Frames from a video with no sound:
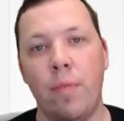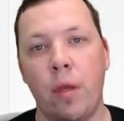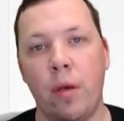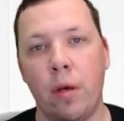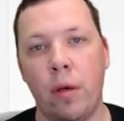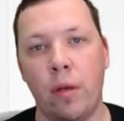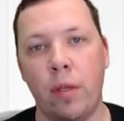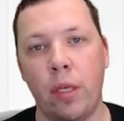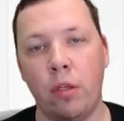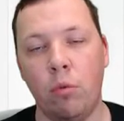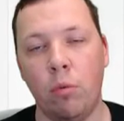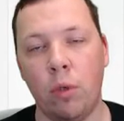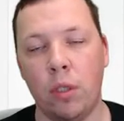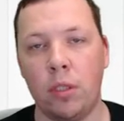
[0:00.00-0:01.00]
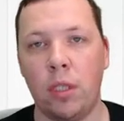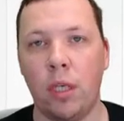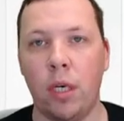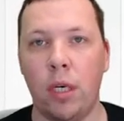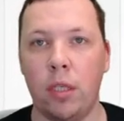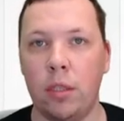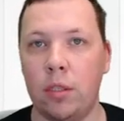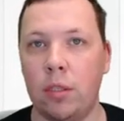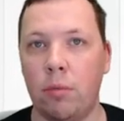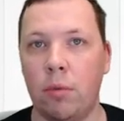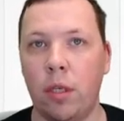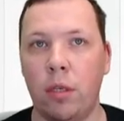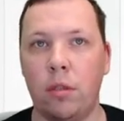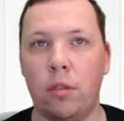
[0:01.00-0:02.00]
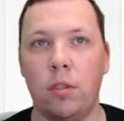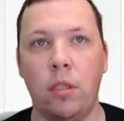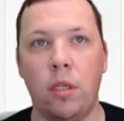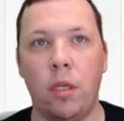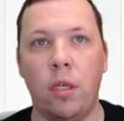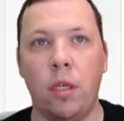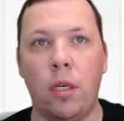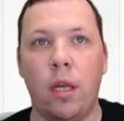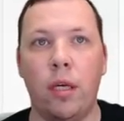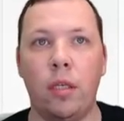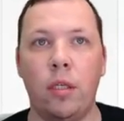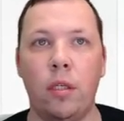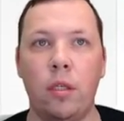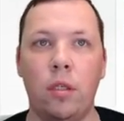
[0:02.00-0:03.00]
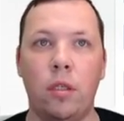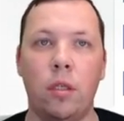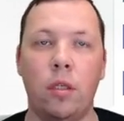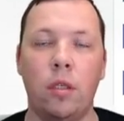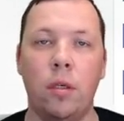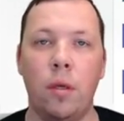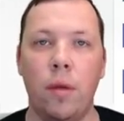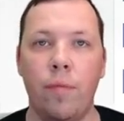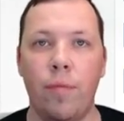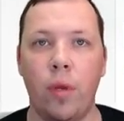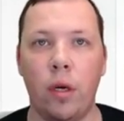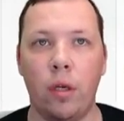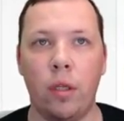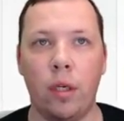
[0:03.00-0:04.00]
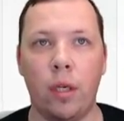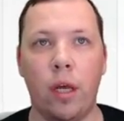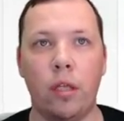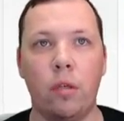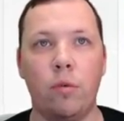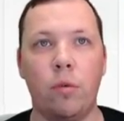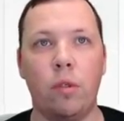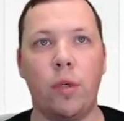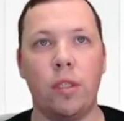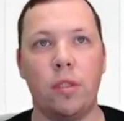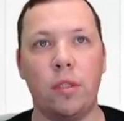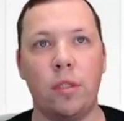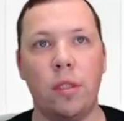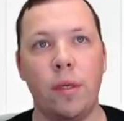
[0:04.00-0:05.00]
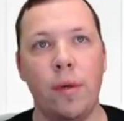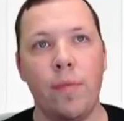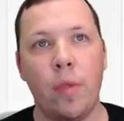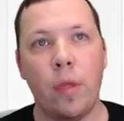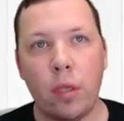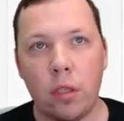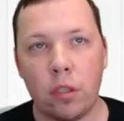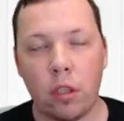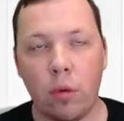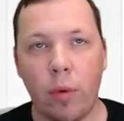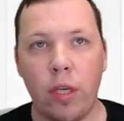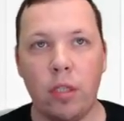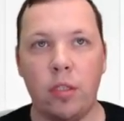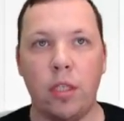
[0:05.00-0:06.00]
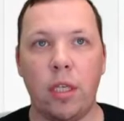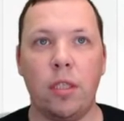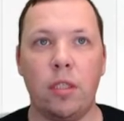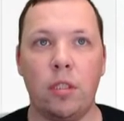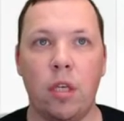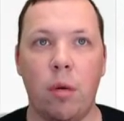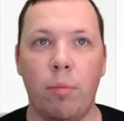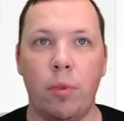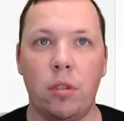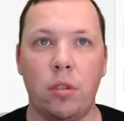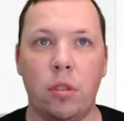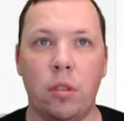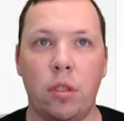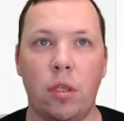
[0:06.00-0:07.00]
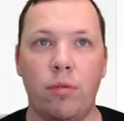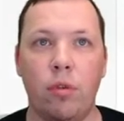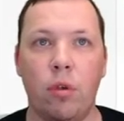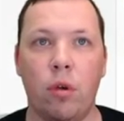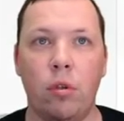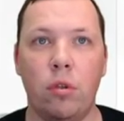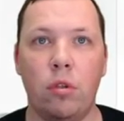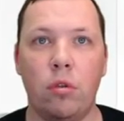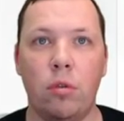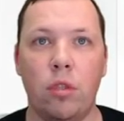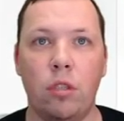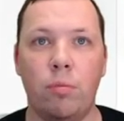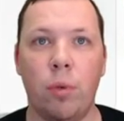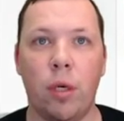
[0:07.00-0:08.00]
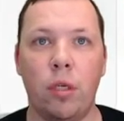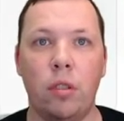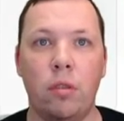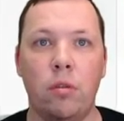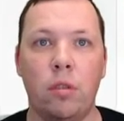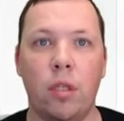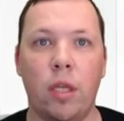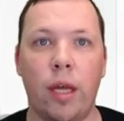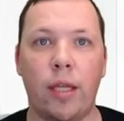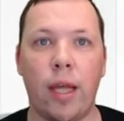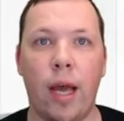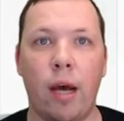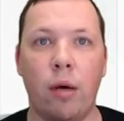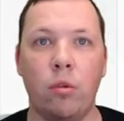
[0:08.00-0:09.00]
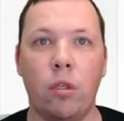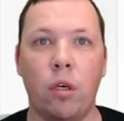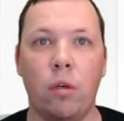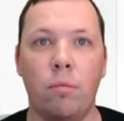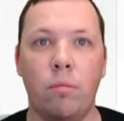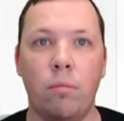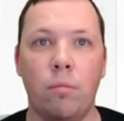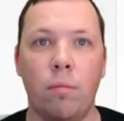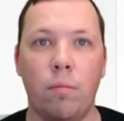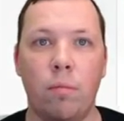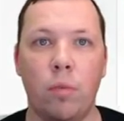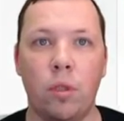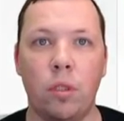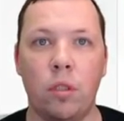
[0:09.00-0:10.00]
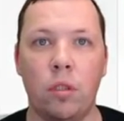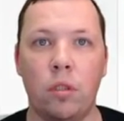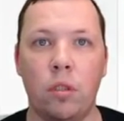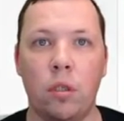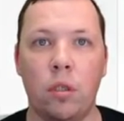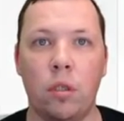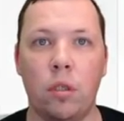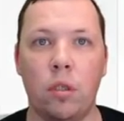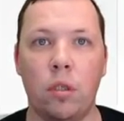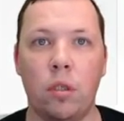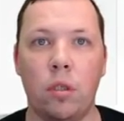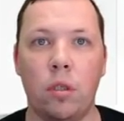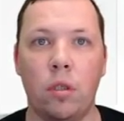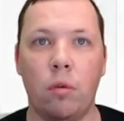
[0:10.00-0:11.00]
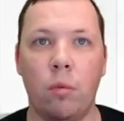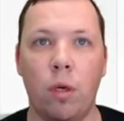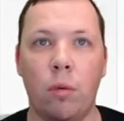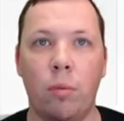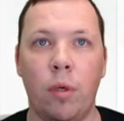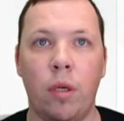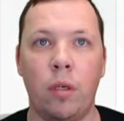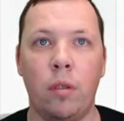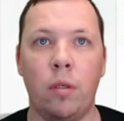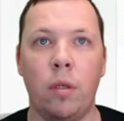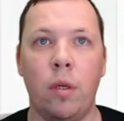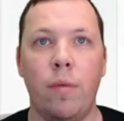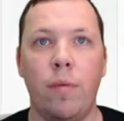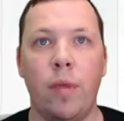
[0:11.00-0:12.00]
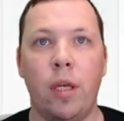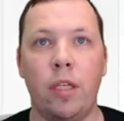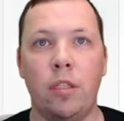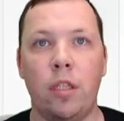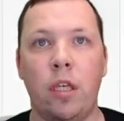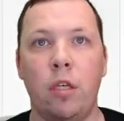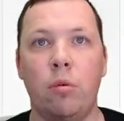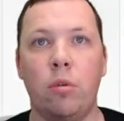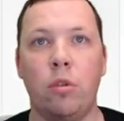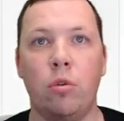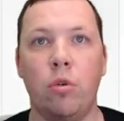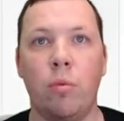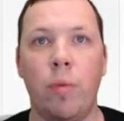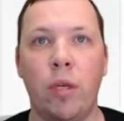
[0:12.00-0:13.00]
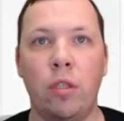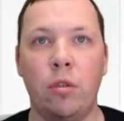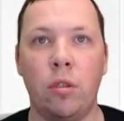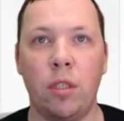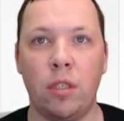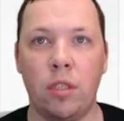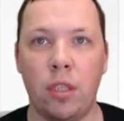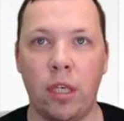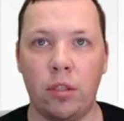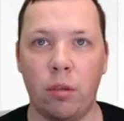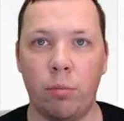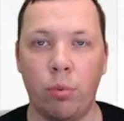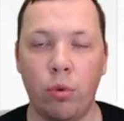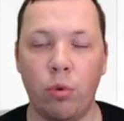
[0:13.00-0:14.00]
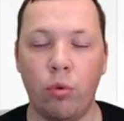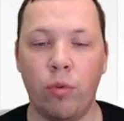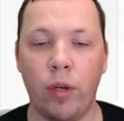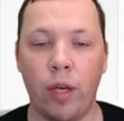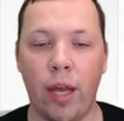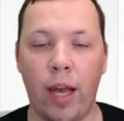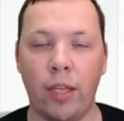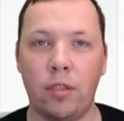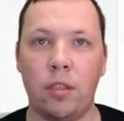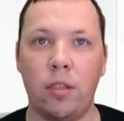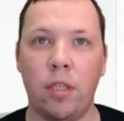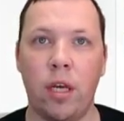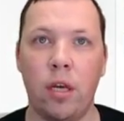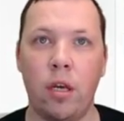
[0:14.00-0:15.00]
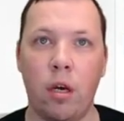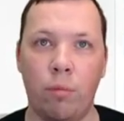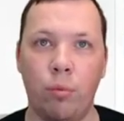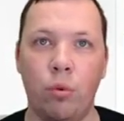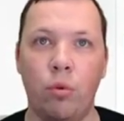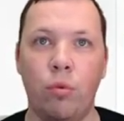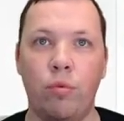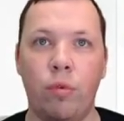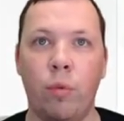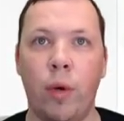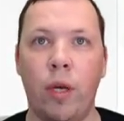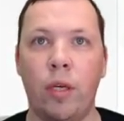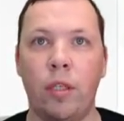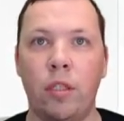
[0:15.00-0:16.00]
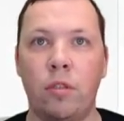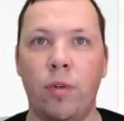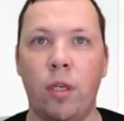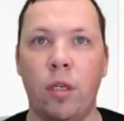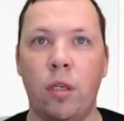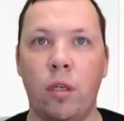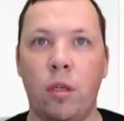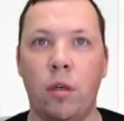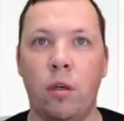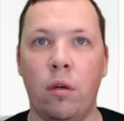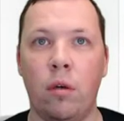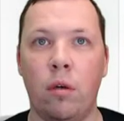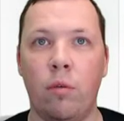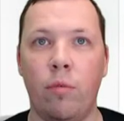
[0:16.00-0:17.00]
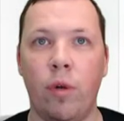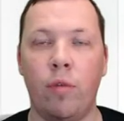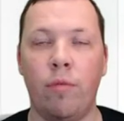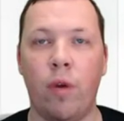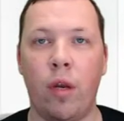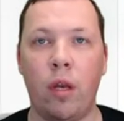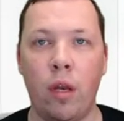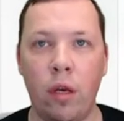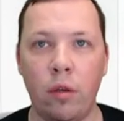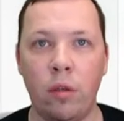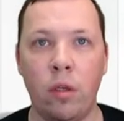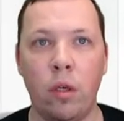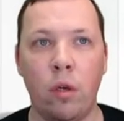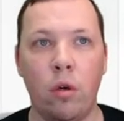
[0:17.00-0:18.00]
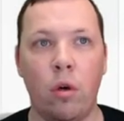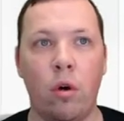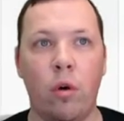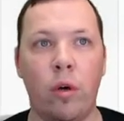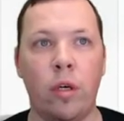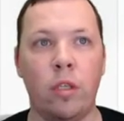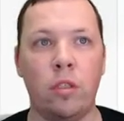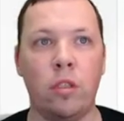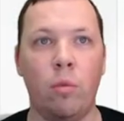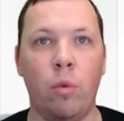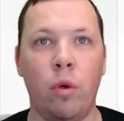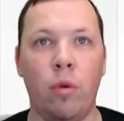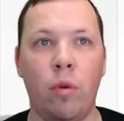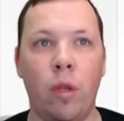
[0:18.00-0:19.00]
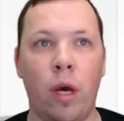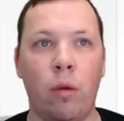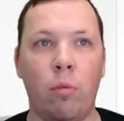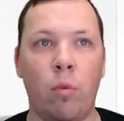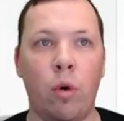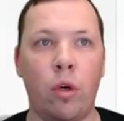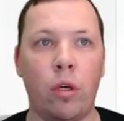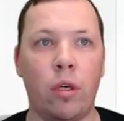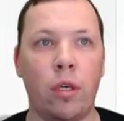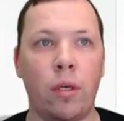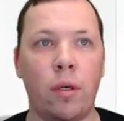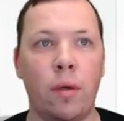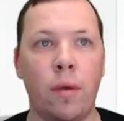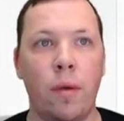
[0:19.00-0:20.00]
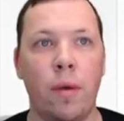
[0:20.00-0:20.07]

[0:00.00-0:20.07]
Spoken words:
then you want to say something else and decline the request. So the way you set this up is if you go into this button, you select outcome, which is the one up here, is equal to, and make sure this says approve, and it has to say approve the way that it's written right here, or else it will not work.